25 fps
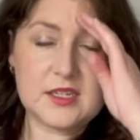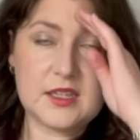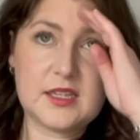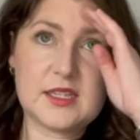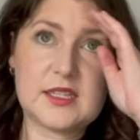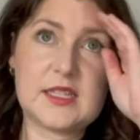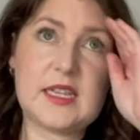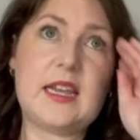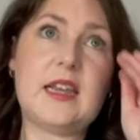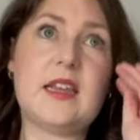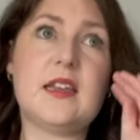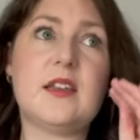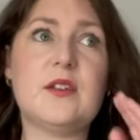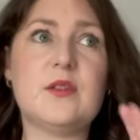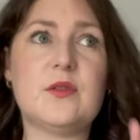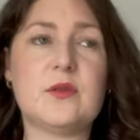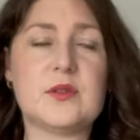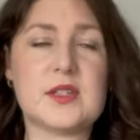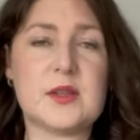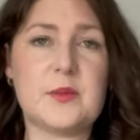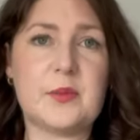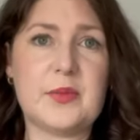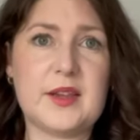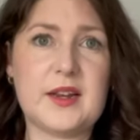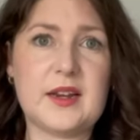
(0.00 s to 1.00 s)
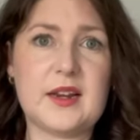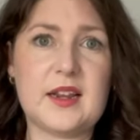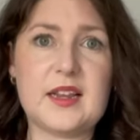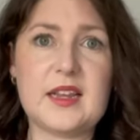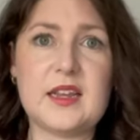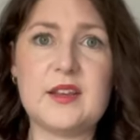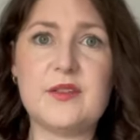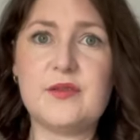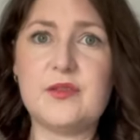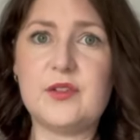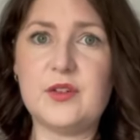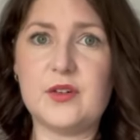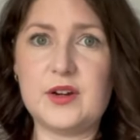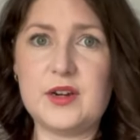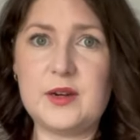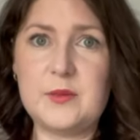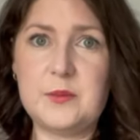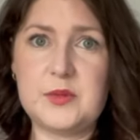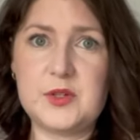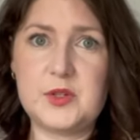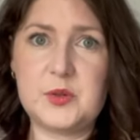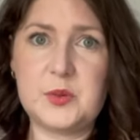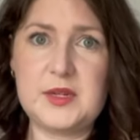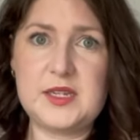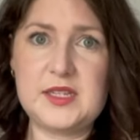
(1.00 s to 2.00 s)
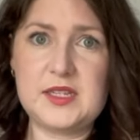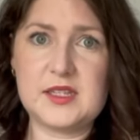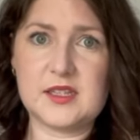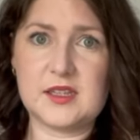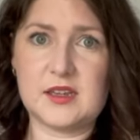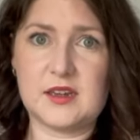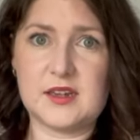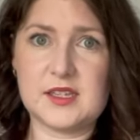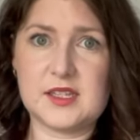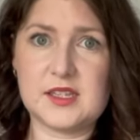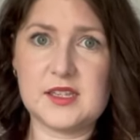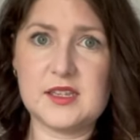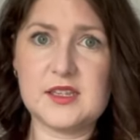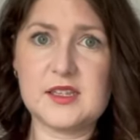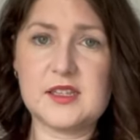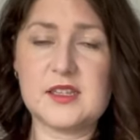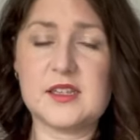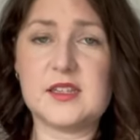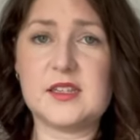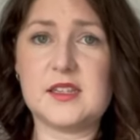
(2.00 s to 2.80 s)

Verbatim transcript: they say you know something like if you're in between sizes